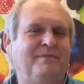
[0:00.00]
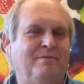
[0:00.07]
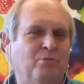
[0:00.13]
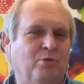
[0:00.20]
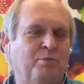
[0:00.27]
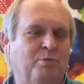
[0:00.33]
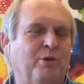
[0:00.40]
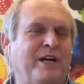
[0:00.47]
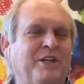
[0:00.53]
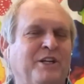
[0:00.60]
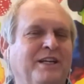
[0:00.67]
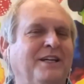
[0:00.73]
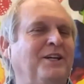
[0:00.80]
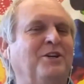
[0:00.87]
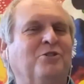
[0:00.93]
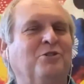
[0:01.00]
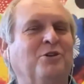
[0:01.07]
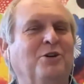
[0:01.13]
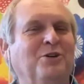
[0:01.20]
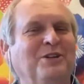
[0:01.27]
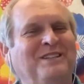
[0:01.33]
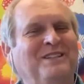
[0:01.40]
repression and
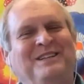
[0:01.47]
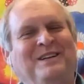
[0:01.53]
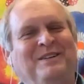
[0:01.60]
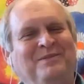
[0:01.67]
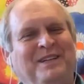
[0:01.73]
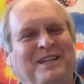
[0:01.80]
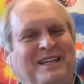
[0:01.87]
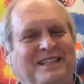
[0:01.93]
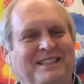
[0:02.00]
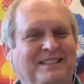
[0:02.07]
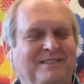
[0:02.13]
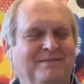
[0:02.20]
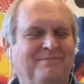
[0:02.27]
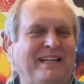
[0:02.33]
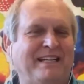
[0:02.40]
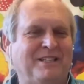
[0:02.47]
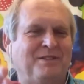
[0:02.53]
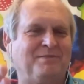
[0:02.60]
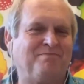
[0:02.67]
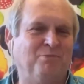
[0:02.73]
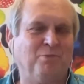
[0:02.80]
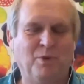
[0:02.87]
control, because
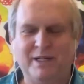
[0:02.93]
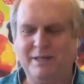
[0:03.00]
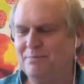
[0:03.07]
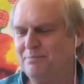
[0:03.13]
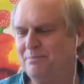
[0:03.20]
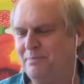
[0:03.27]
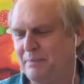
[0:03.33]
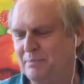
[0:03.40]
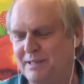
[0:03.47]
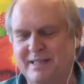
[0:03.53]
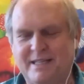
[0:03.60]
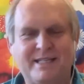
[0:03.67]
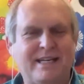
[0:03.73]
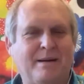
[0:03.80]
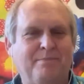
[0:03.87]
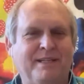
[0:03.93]
that's what people at the top